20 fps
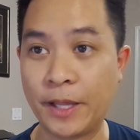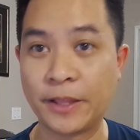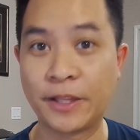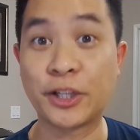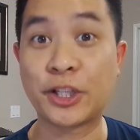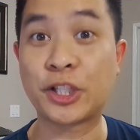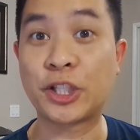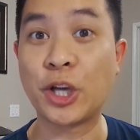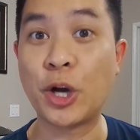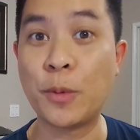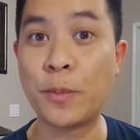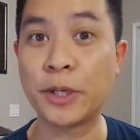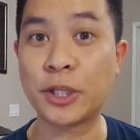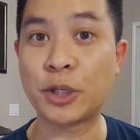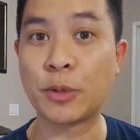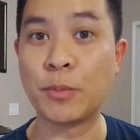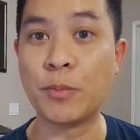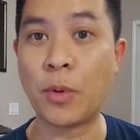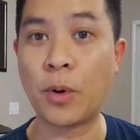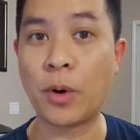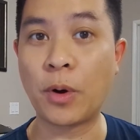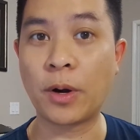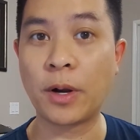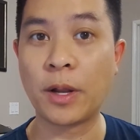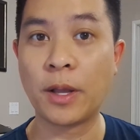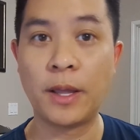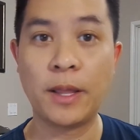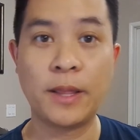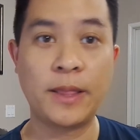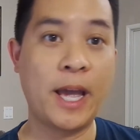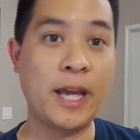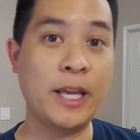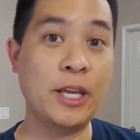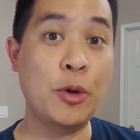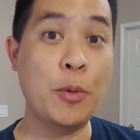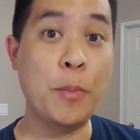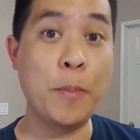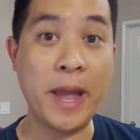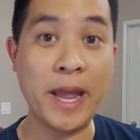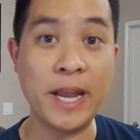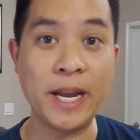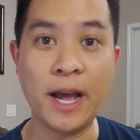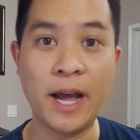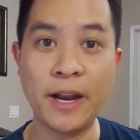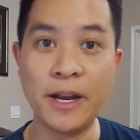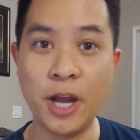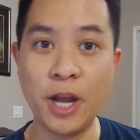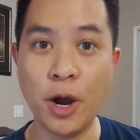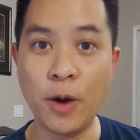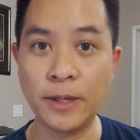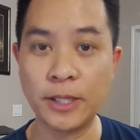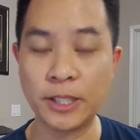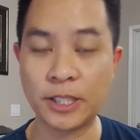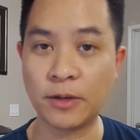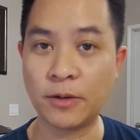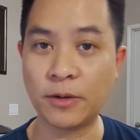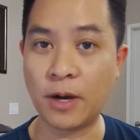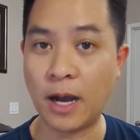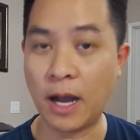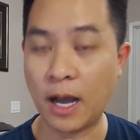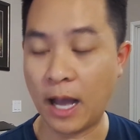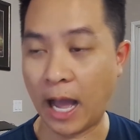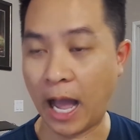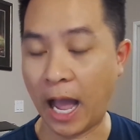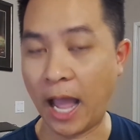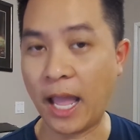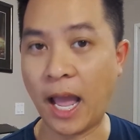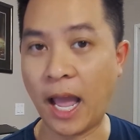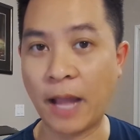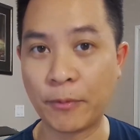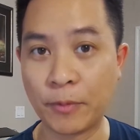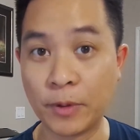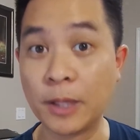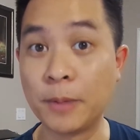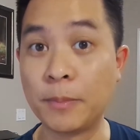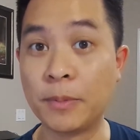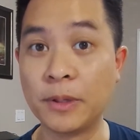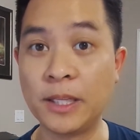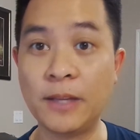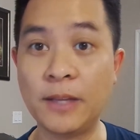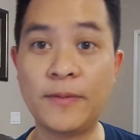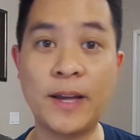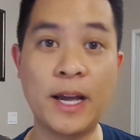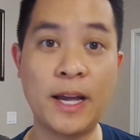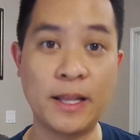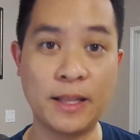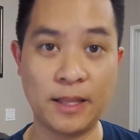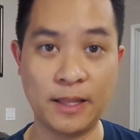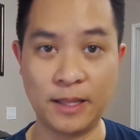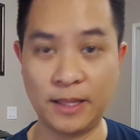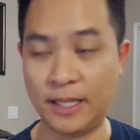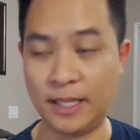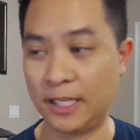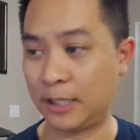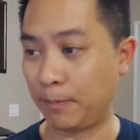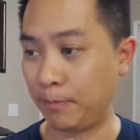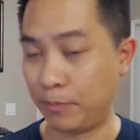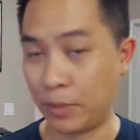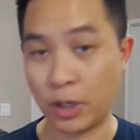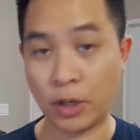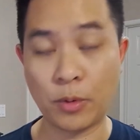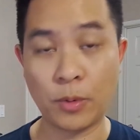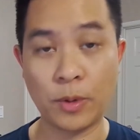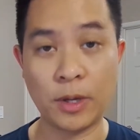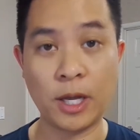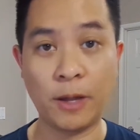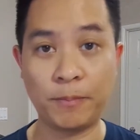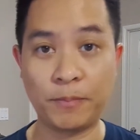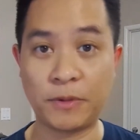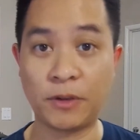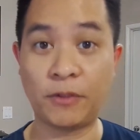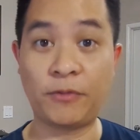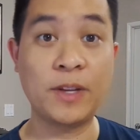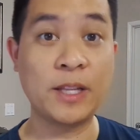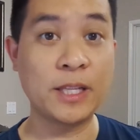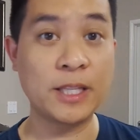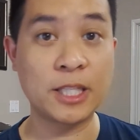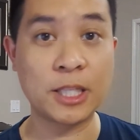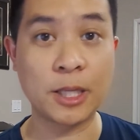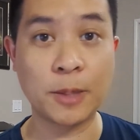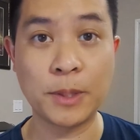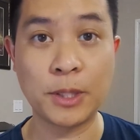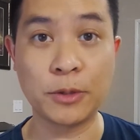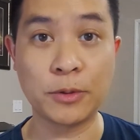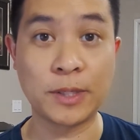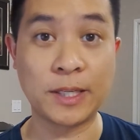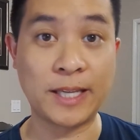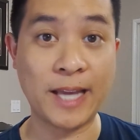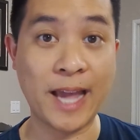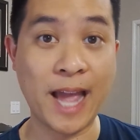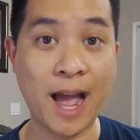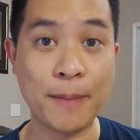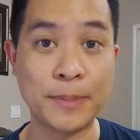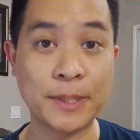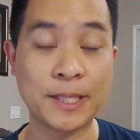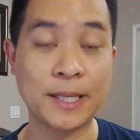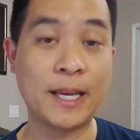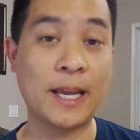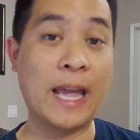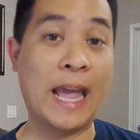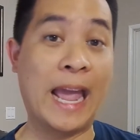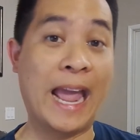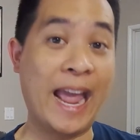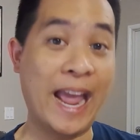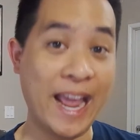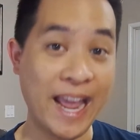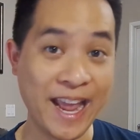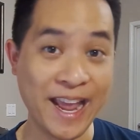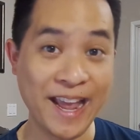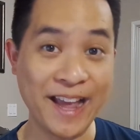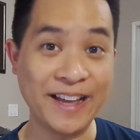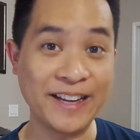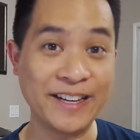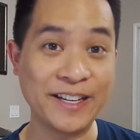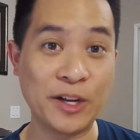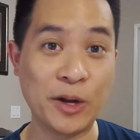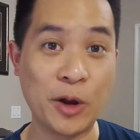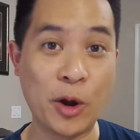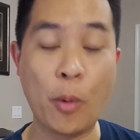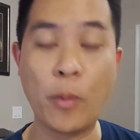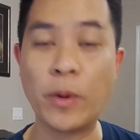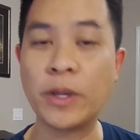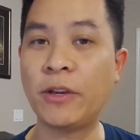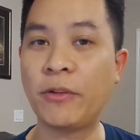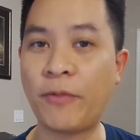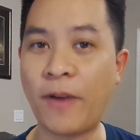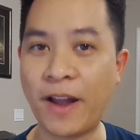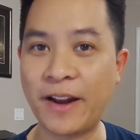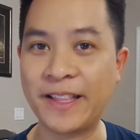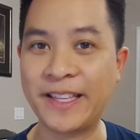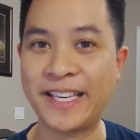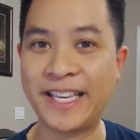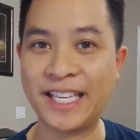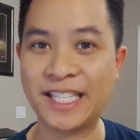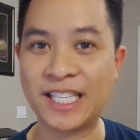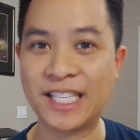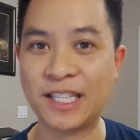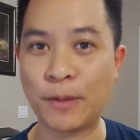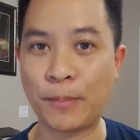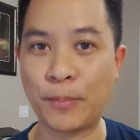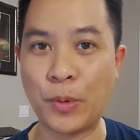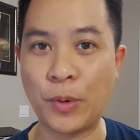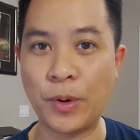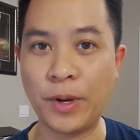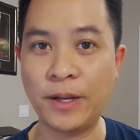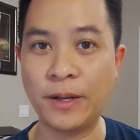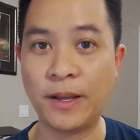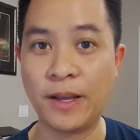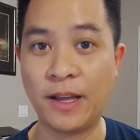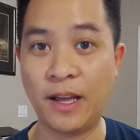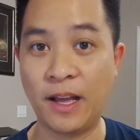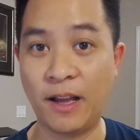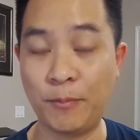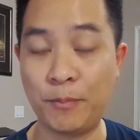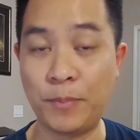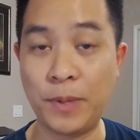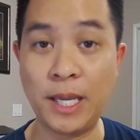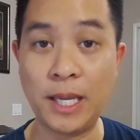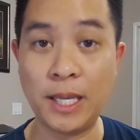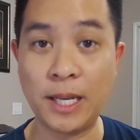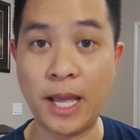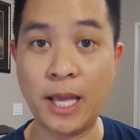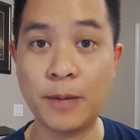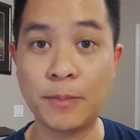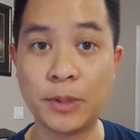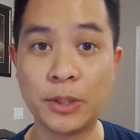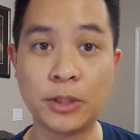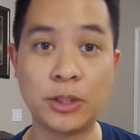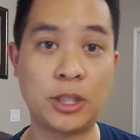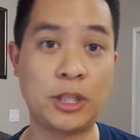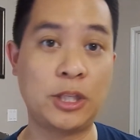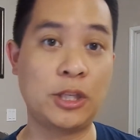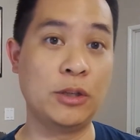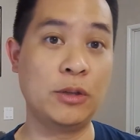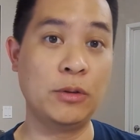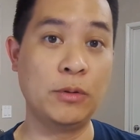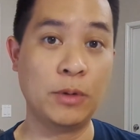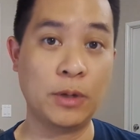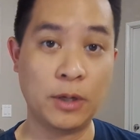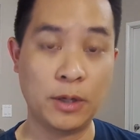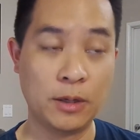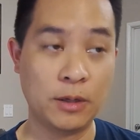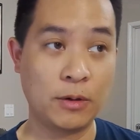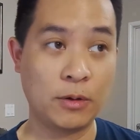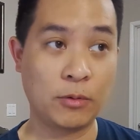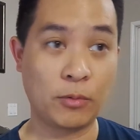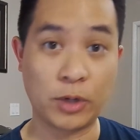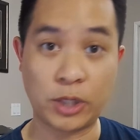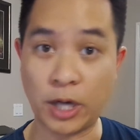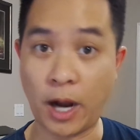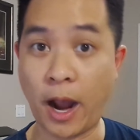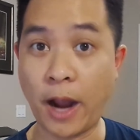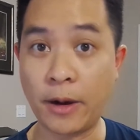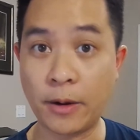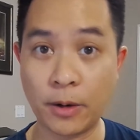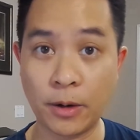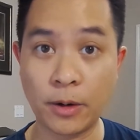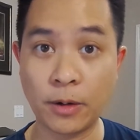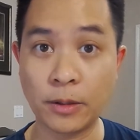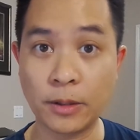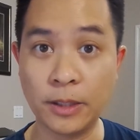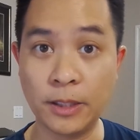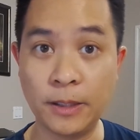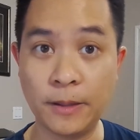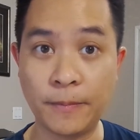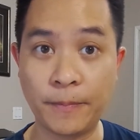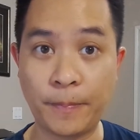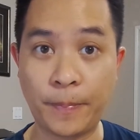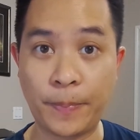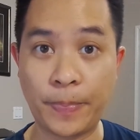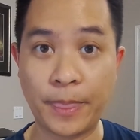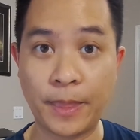there's so much more that you may not know. And so I, I really believe that this book will help to fill in some of those gaps. And when you finally get to the point of being able to retire early,